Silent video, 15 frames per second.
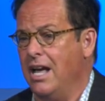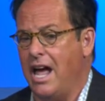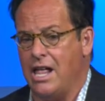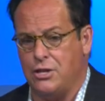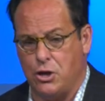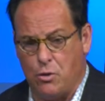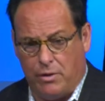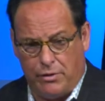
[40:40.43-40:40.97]

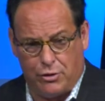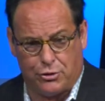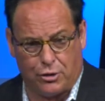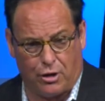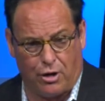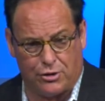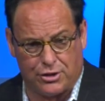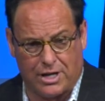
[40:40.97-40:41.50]
And you in the
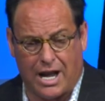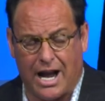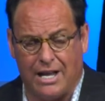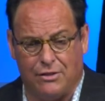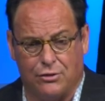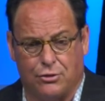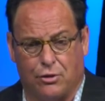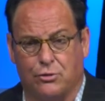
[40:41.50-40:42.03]
church and I
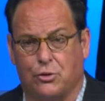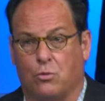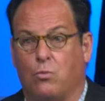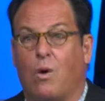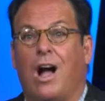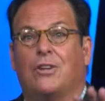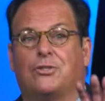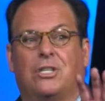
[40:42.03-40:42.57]
in the church are
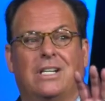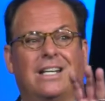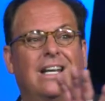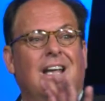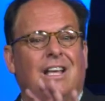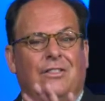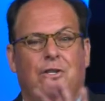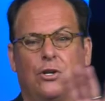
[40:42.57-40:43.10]
watching
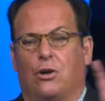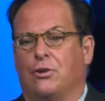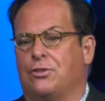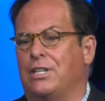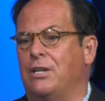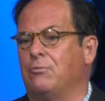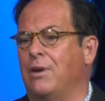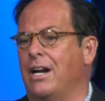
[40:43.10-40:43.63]
the earth
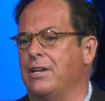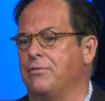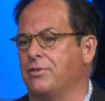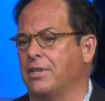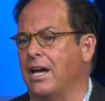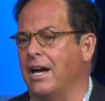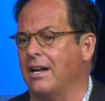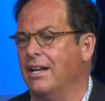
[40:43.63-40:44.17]
get ready for
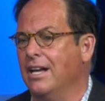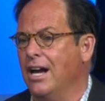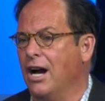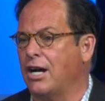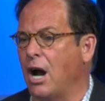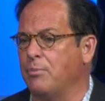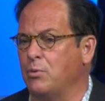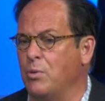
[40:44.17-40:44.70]
that. A
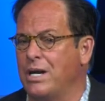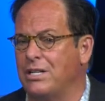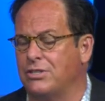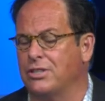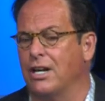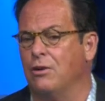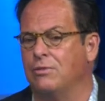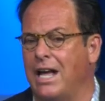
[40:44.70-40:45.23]
couple weeks
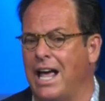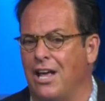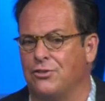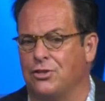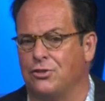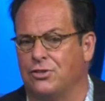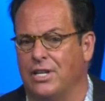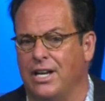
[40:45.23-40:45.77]
ago,
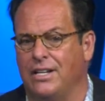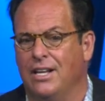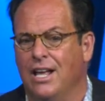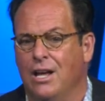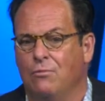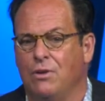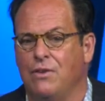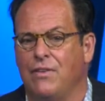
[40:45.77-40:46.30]
NASA said,
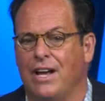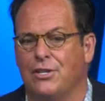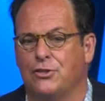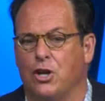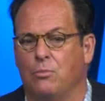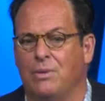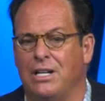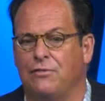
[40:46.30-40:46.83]
we've had
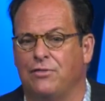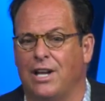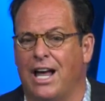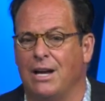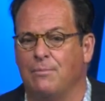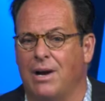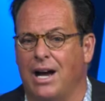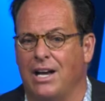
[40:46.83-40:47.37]
so many
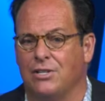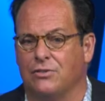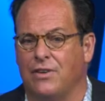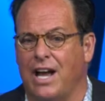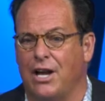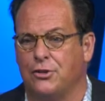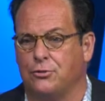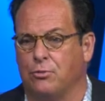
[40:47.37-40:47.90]
flybys of
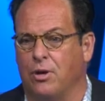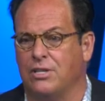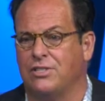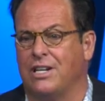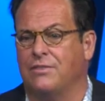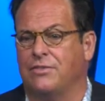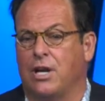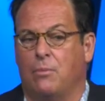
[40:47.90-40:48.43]
asteroids
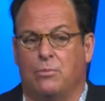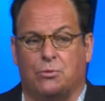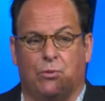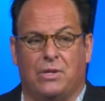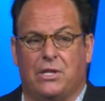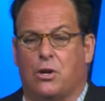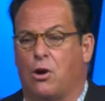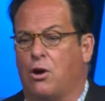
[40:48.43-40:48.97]
that have come
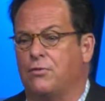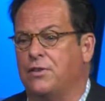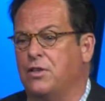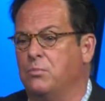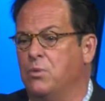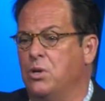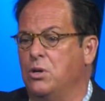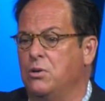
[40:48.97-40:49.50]
between the earth and the
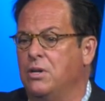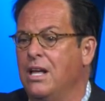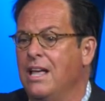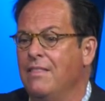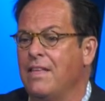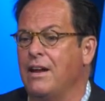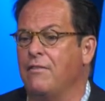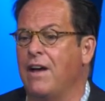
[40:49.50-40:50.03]
moon
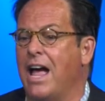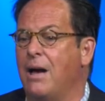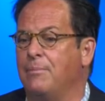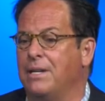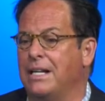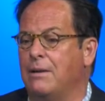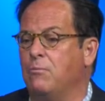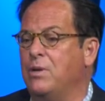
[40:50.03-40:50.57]
that are
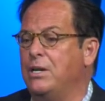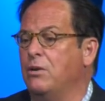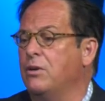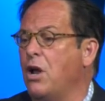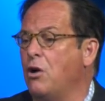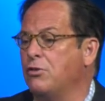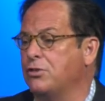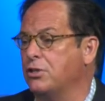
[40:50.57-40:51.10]
happening and we don't
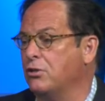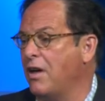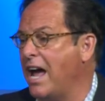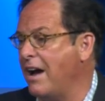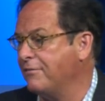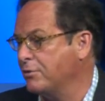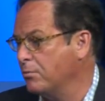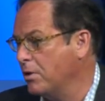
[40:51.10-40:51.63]
notice until
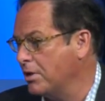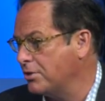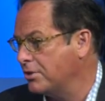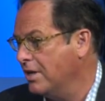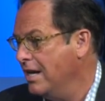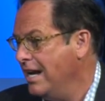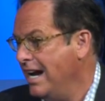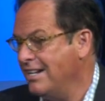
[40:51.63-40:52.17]
afterwards.
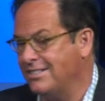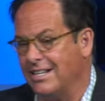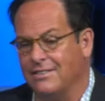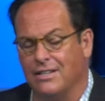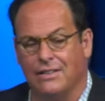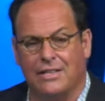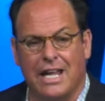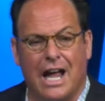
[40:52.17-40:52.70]
And said
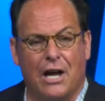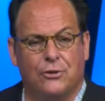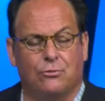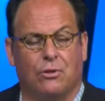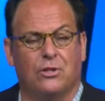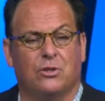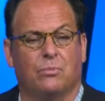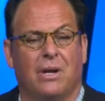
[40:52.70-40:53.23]
that the
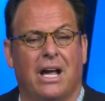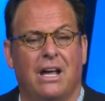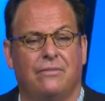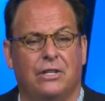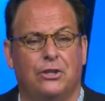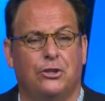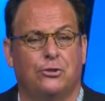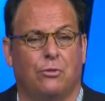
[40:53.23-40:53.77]
asteroids are
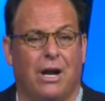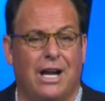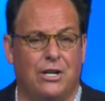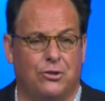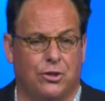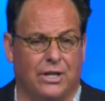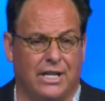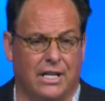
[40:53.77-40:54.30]
behaving
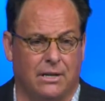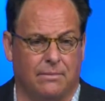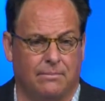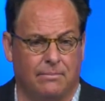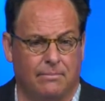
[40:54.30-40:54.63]
strangely.